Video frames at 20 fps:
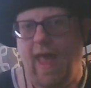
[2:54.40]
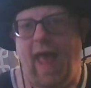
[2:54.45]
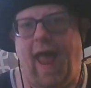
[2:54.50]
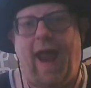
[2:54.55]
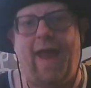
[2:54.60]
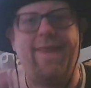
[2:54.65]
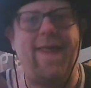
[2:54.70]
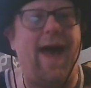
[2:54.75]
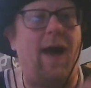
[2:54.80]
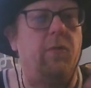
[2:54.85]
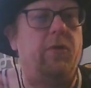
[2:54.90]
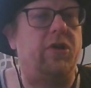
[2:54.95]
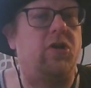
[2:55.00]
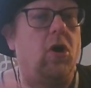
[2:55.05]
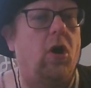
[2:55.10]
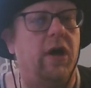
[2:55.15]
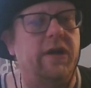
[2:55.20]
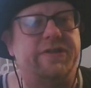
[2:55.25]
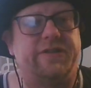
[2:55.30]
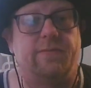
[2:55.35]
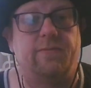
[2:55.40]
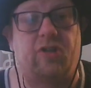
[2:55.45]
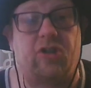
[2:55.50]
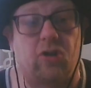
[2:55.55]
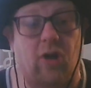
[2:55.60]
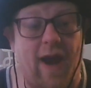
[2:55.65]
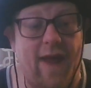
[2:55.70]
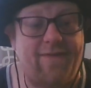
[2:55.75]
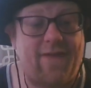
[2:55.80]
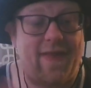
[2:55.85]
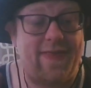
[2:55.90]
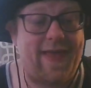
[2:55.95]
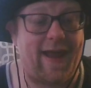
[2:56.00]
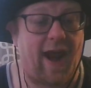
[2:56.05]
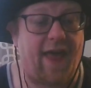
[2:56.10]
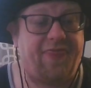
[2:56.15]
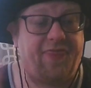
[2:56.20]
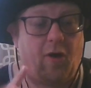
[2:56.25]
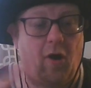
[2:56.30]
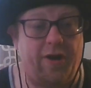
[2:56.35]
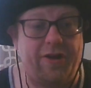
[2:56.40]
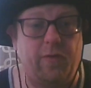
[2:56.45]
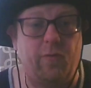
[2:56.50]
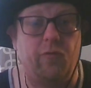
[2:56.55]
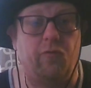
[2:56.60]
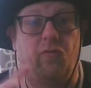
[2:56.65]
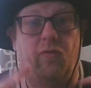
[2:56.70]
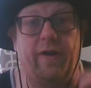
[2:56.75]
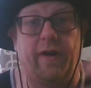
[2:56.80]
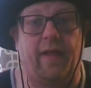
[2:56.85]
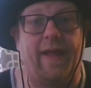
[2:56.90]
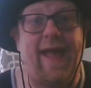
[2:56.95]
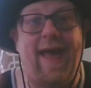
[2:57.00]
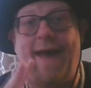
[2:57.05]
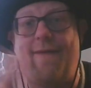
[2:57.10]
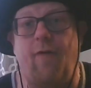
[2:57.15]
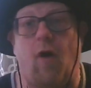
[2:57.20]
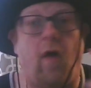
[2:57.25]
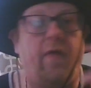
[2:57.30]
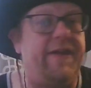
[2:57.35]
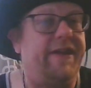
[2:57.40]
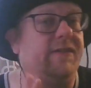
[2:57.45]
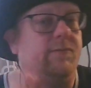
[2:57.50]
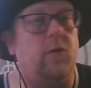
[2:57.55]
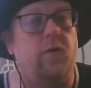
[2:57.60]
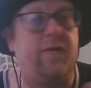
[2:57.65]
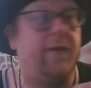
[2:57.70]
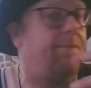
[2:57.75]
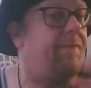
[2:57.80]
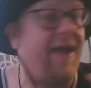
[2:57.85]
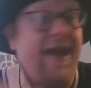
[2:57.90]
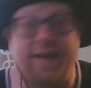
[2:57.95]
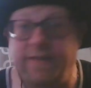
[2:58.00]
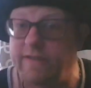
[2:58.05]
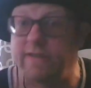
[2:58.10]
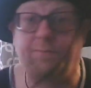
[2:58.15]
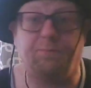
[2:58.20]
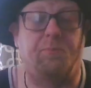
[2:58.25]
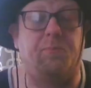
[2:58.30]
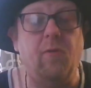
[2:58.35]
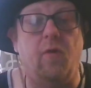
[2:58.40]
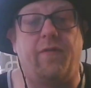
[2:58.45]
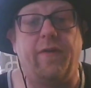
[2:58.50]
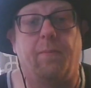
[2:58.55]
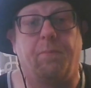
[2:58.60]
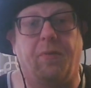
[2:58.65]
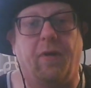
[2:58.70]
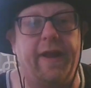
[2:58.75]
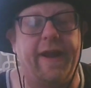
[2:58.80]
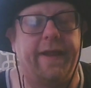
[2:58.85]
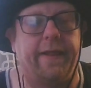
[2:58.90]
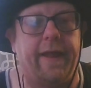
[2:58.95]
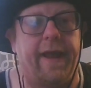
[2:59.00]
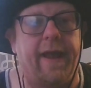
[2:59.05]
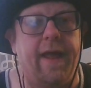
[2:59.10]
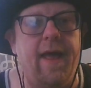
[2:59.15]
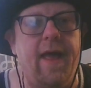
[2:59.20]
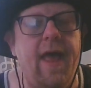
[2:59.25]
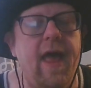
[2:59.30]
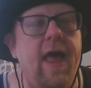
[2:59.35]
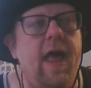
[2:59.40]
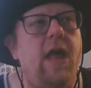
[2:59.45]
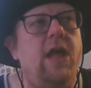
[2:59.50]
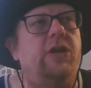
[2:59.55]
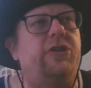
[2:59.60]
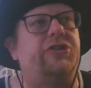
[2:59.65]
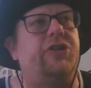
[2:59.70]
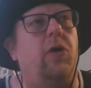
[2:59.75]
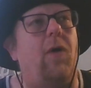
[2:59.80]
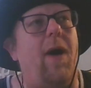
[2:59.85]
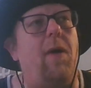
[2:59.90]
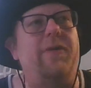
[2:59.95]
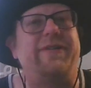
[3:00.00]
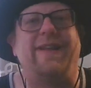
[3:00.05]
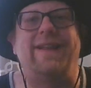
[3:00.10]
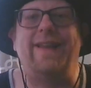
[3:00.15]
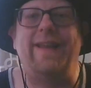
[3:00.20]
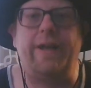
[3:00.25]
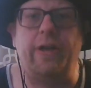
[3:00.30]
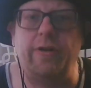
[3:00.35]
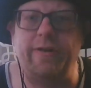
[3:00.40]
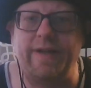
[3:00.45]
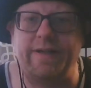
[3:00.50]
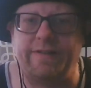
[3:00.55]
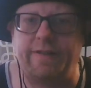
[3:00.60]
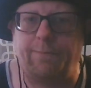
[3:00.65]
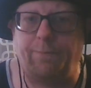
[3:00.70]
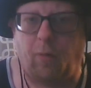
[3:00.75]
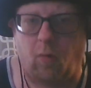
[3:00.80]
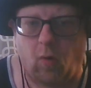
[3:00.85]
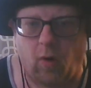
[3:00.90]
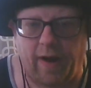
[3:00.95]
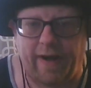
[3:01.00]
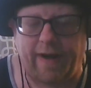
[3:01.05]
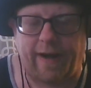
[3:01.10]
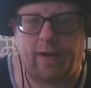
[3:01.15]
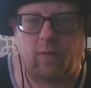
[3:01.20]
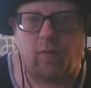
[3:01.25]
And that would cause some strife. And then I thought you would really have all these moving pieces moving brilliantly. So I was a little disappointed